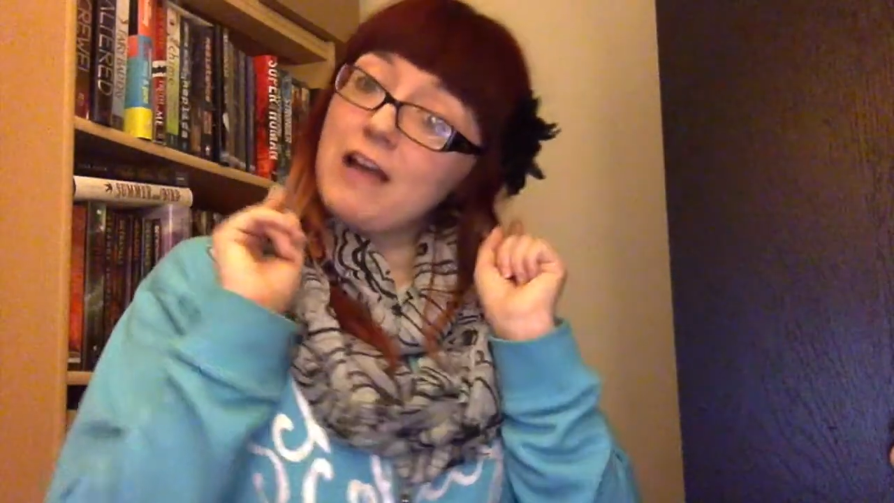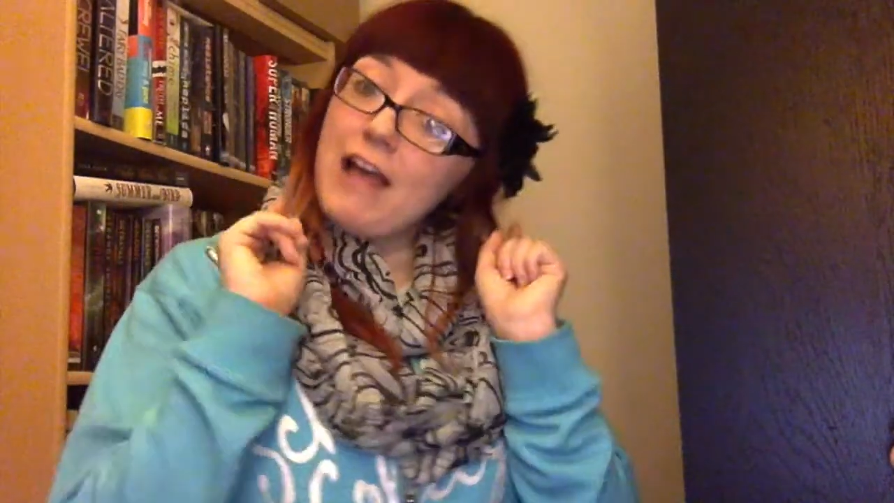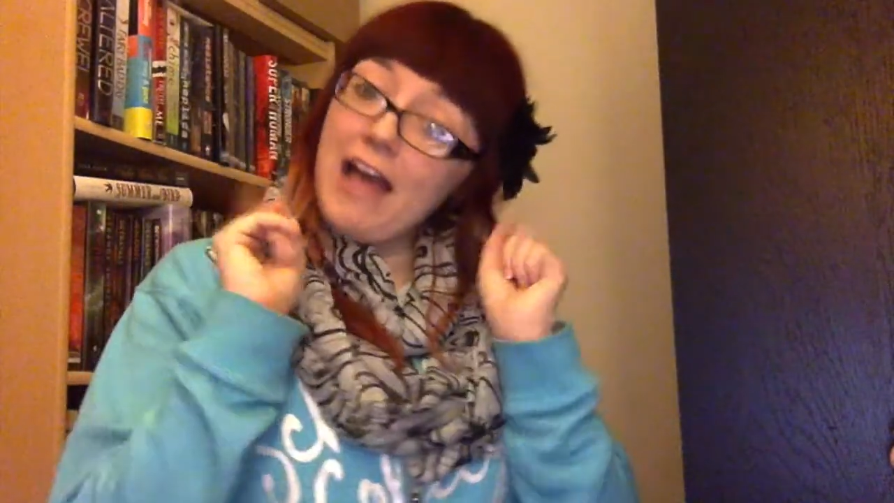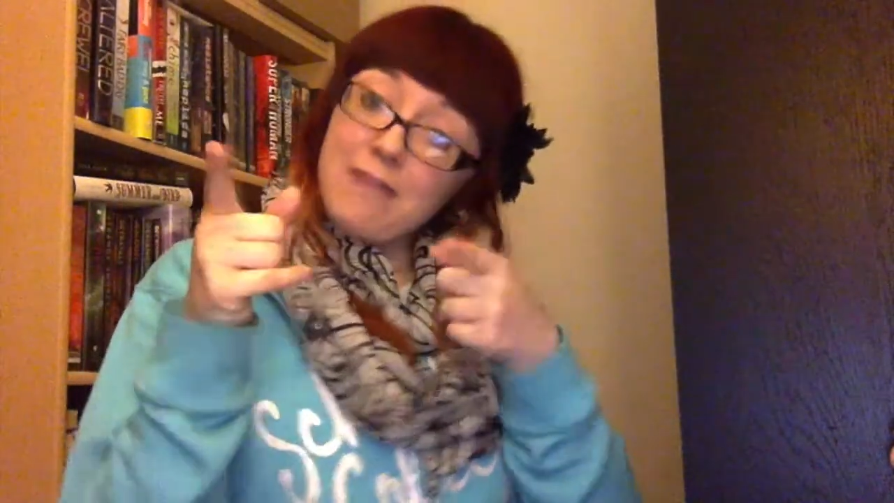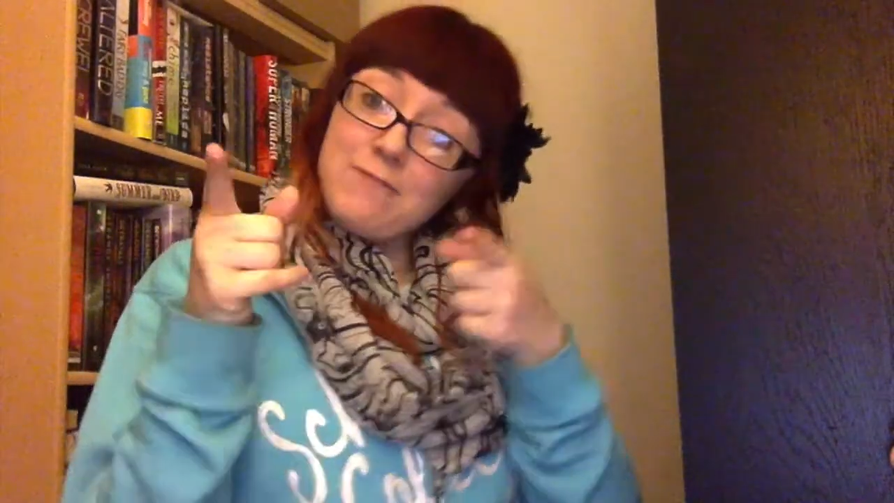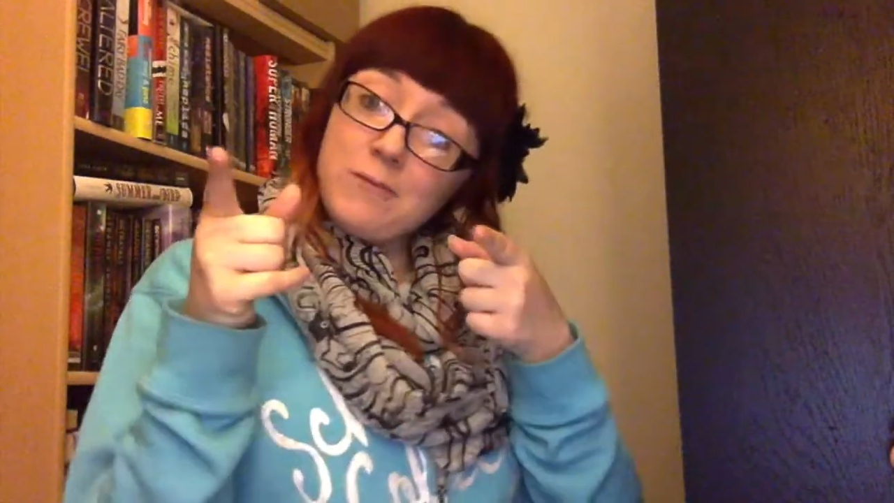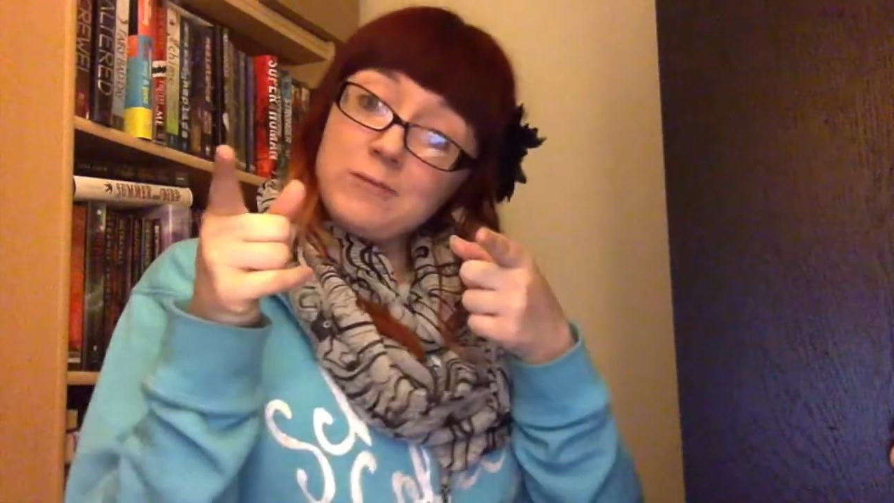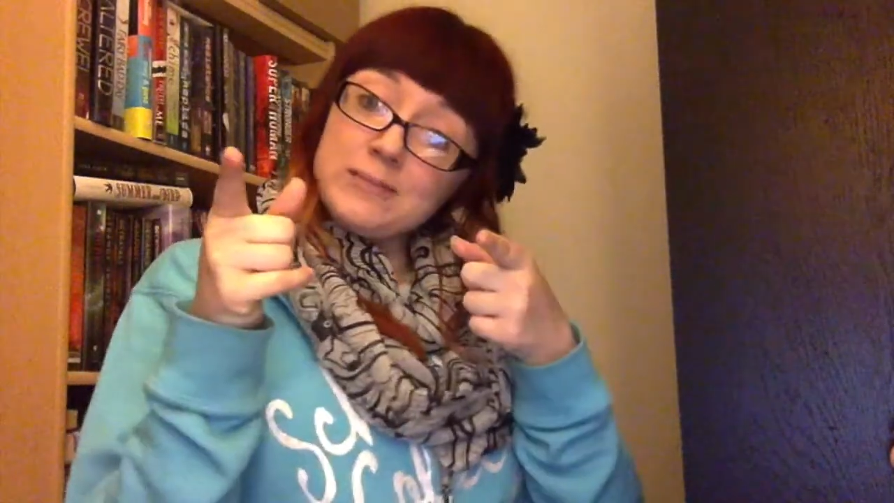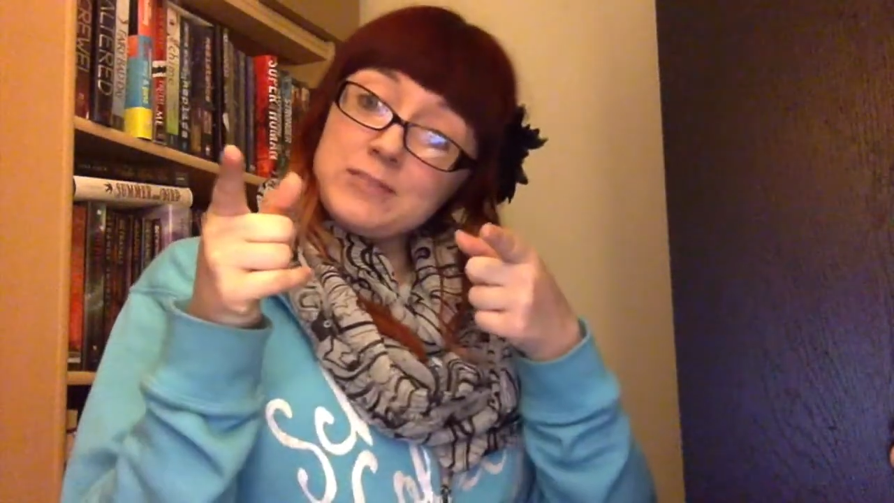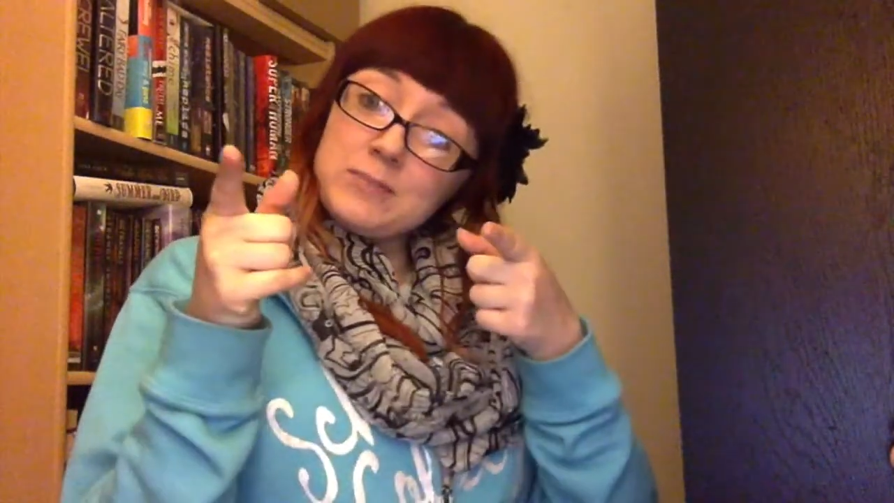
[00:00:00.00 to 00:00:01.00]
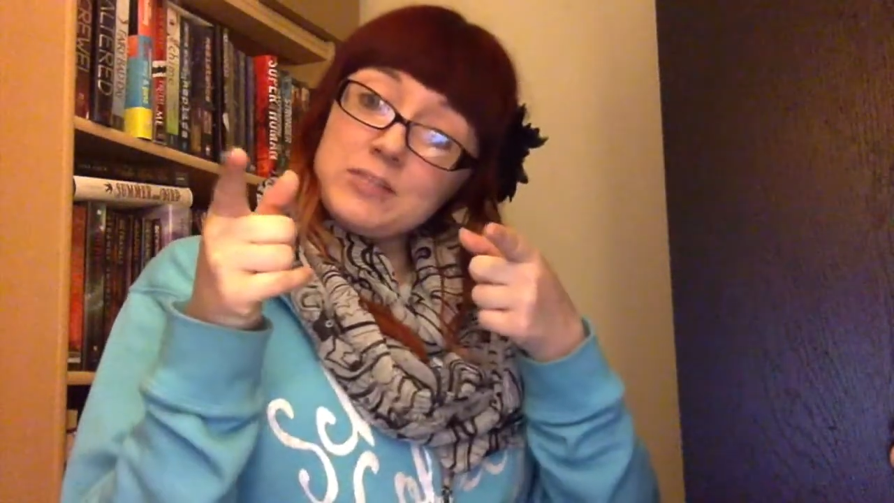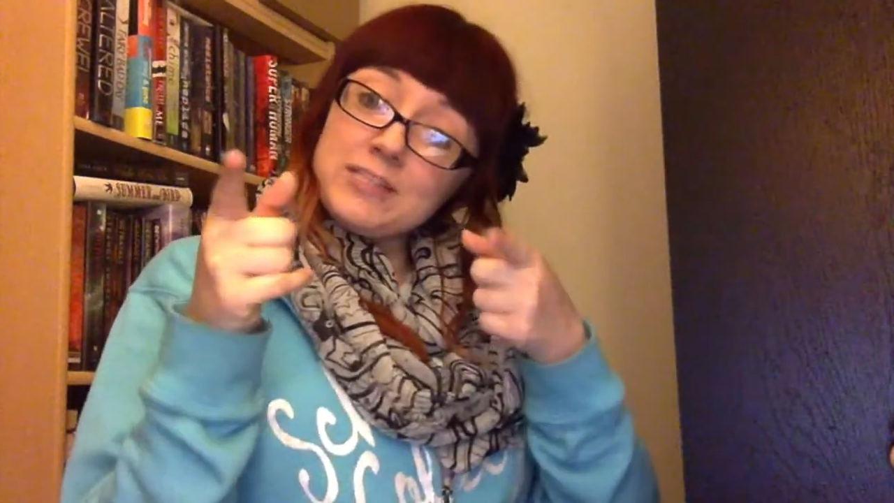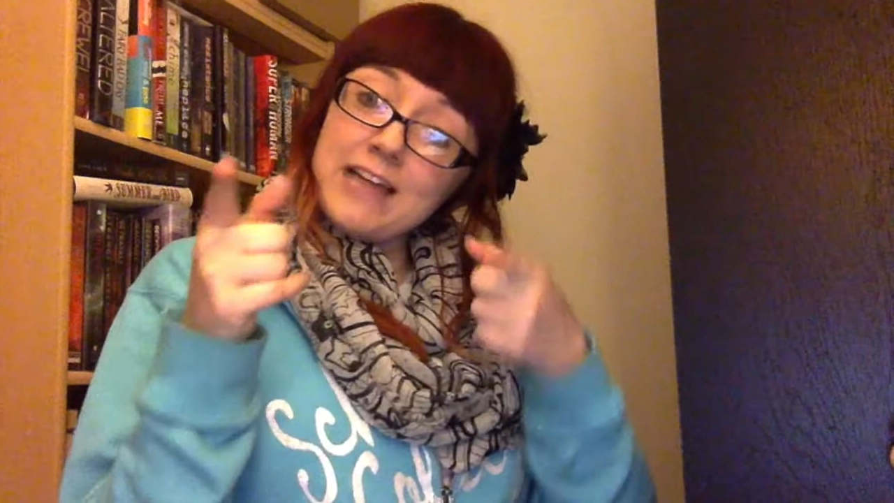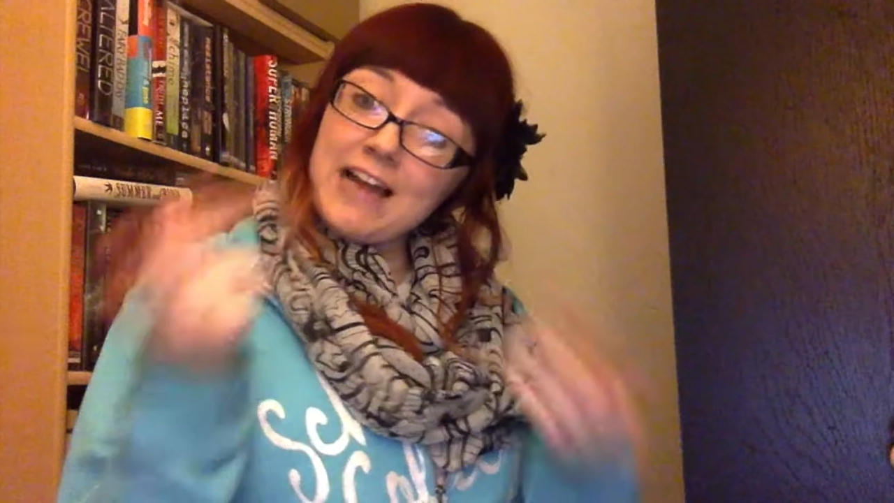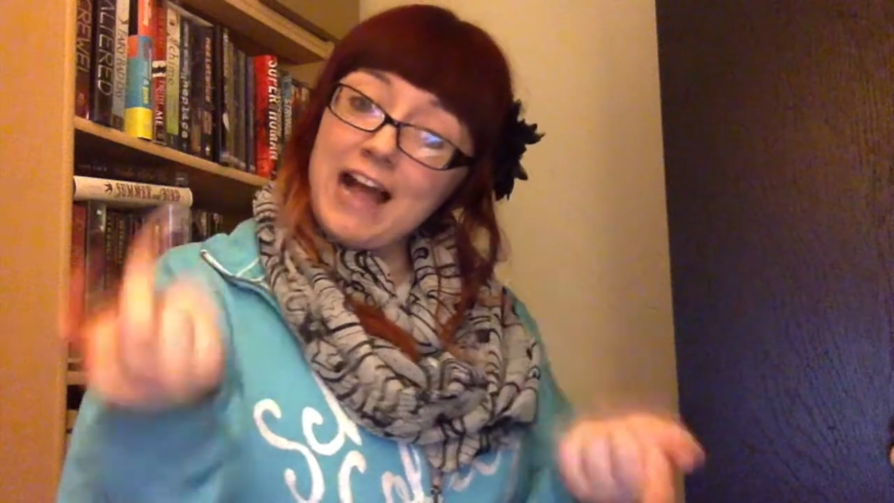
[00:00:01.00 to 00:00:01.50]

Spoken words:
Have fun with this book tag.